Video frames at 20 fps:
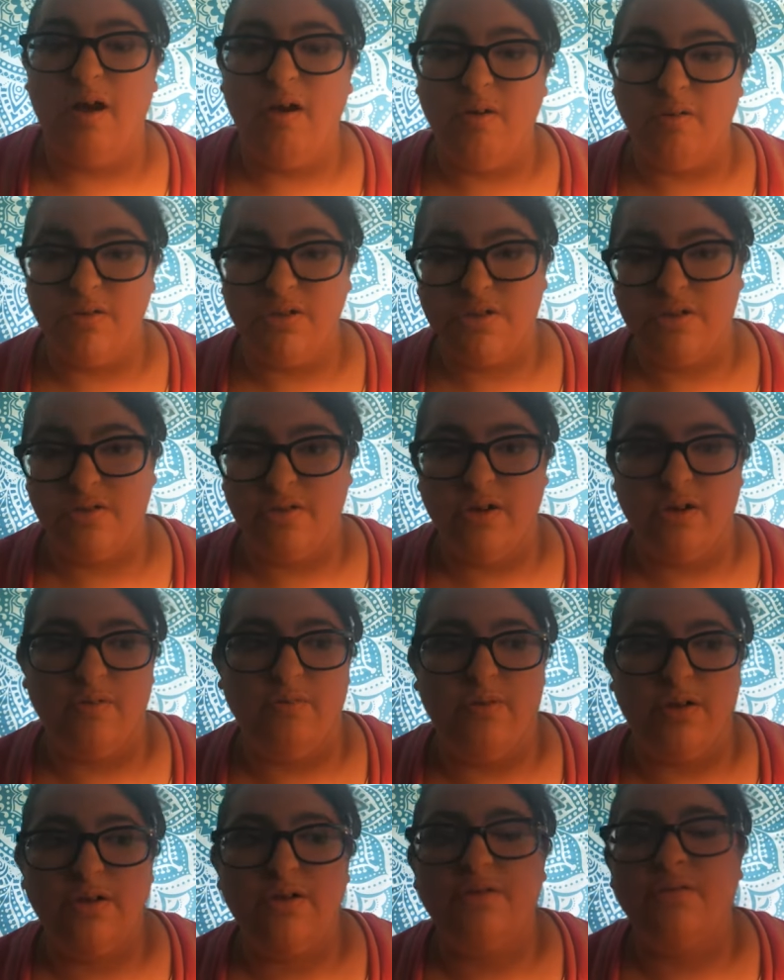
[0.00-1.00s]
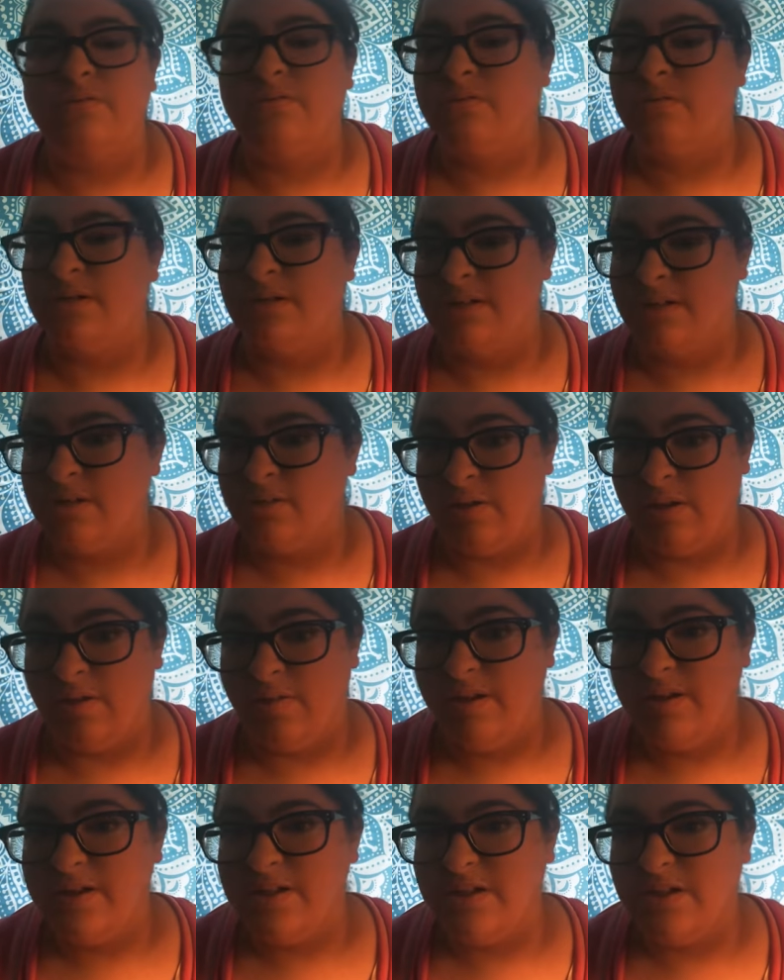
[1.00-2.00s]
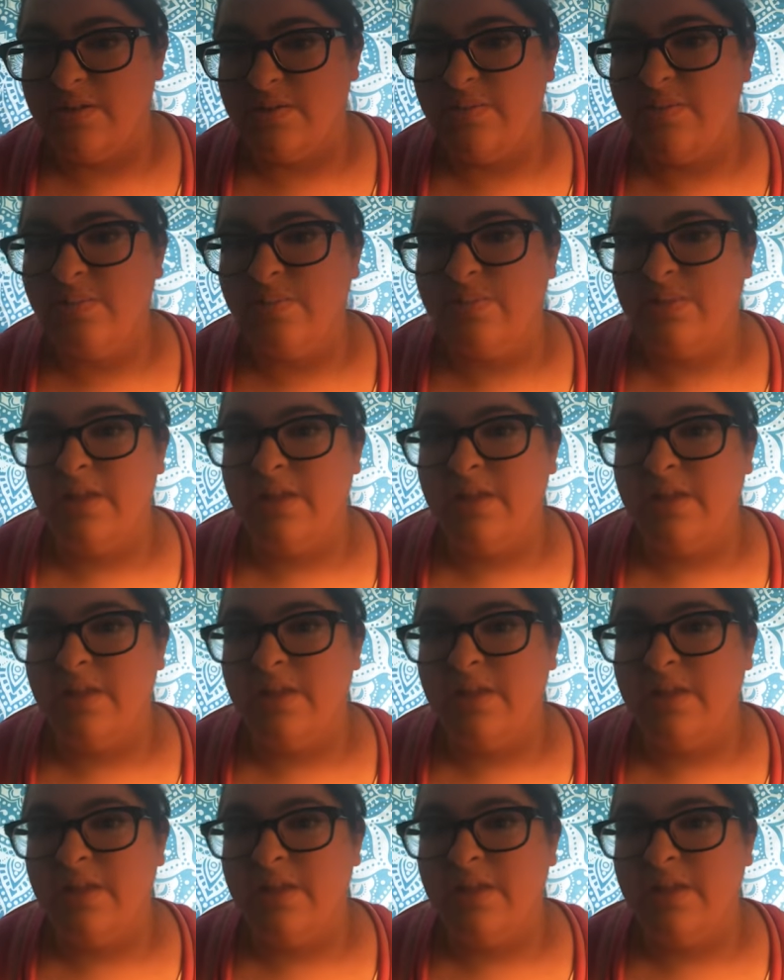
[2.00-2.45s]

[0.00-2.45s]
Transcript: oh, so you're a witch because this is what you're into.